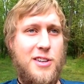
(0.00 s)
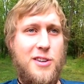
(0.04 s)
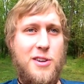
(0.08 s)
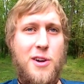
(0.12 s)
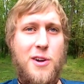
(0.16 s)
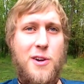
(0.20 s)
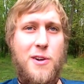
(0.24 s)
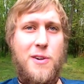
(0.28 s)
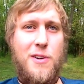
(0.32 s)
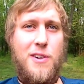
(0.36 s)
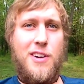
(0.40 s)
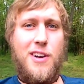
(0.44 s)
you
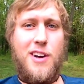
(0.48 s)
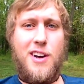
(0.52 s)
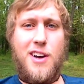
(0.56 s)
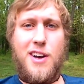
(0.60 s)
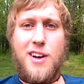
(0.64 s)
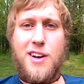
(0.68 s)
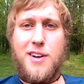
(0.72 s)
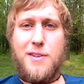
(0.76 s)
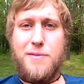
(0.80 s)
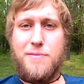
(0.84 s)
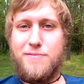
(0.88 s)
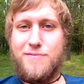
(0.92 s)

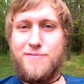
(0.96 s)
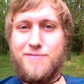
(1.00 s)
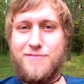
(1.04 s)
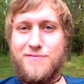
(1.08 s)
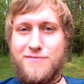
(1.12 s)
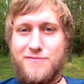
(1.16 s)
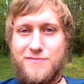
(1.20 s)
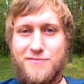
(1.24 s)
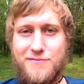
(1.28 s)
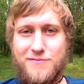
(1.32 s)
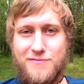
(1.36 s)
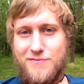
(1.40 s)
know,
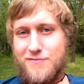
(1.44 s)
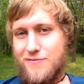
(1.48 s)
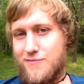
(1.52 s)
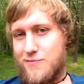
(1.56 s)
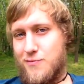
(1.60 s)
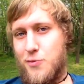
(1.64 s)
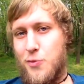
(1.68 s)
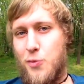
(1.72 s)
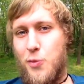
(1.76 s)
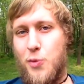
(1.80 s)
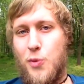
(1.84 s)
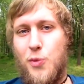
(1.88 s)

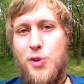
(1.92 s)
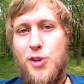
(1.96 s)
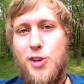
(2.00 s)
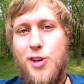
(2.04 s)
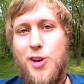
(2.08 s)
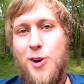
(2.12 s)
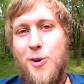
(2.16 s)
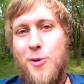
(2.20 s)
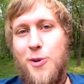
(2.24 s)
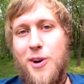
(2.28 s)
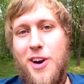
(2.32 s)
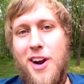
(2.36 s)

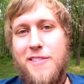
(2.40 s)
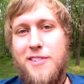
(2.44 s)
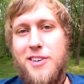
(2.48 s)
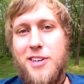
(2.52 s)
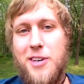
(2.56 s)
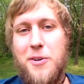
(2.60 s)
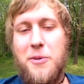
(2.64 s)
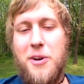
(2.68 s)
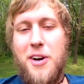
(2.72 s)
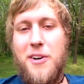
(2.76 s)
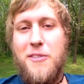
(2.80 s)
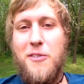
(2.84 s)

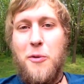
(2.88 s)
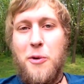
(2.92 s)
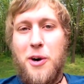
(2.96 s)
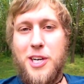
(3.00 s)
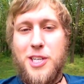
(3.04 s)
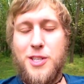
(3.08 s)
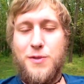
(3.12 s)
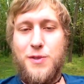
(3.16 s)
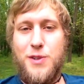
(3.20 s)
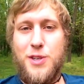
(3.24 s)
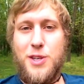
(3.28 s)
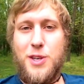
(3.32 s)
whatever
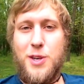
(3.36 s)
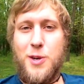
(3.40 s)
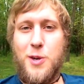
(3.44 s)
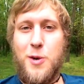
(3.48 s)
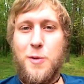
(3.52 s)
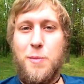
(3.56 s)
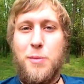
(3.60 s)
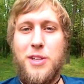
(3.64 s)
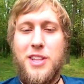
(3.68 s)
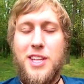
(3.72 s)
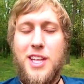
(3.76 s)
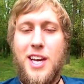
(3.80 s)
works for
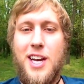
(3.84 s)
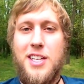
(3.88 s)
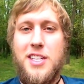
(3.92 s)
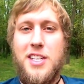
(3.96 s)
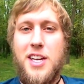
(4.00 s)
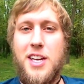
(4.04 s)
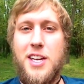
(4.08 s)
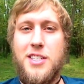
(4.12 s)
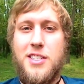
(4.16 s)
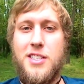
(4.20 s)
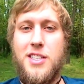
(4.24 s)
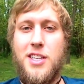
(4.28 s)
you. But the
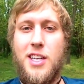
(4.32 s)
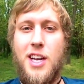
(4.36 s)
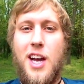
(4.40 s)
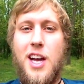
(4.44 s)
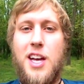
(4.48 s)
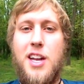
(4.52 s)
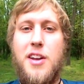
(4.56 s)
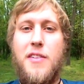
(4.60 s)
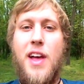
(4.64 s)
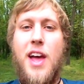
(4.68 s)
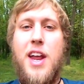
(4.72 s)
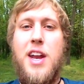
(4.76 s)
idea is to
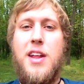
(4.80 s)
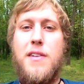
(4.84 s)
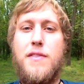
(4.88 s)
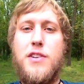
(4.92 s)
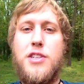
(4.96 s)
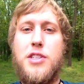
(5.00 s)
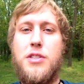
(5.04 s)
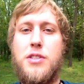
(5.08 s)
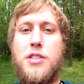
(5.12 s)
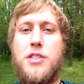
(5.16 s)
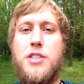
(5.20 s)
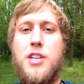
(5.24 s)
kind of, any
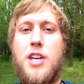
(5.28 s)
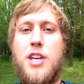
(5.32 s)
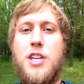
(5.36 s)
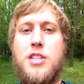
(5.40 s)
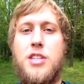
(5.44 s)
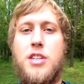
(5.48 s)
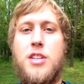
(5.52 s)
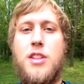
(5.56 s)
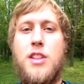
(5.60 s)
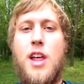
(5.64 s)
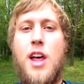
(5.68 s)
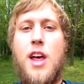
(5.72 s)

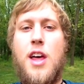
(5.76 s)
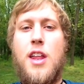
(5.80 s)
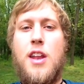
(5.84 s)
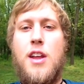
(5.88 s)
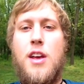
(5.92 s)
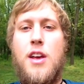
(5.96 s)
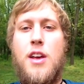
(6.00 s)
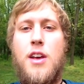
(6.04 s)
visualization that